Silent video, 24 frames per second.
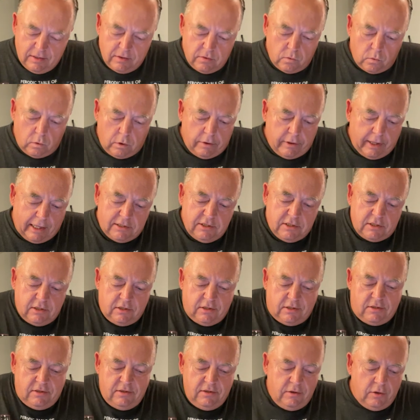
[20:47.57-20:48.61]
Well,
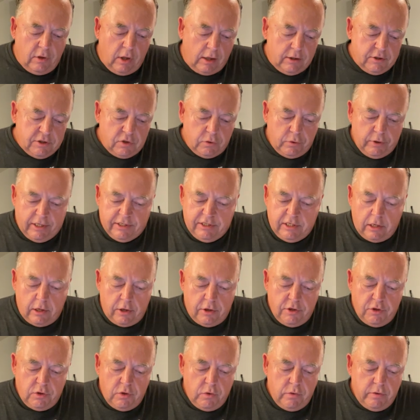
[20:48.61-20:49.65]
that's not so easy to
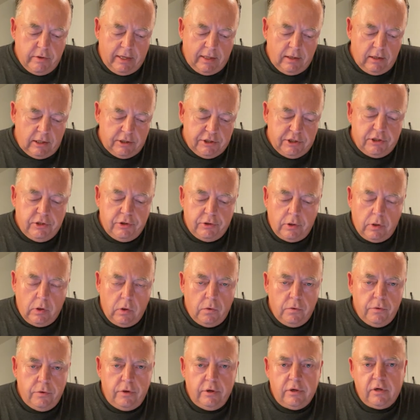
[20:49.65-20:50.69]
do unless you
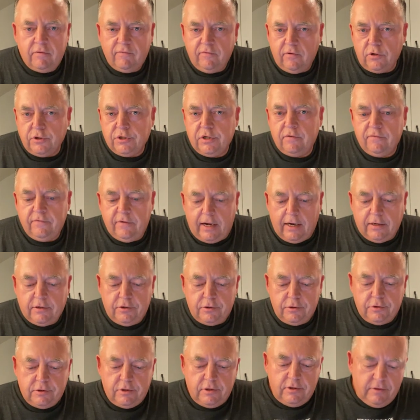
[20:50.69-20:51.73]
know the conversion
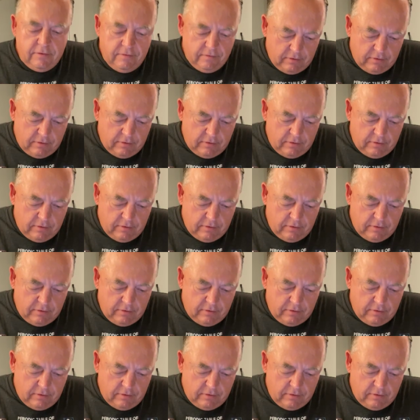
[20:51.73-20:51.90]
factors.